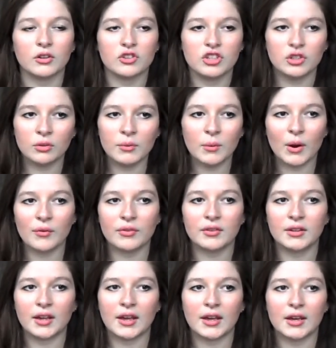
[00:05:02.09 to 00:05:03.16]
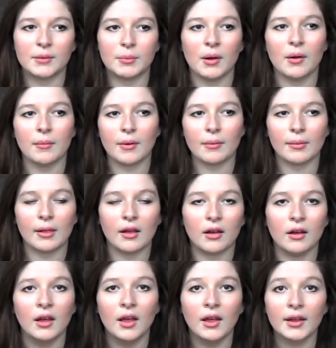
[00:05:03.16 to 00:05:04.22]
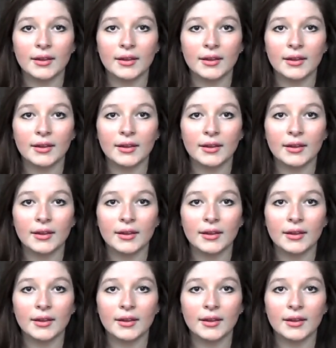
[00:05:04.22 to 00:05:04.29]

So she took me away for the day, blah blah blah,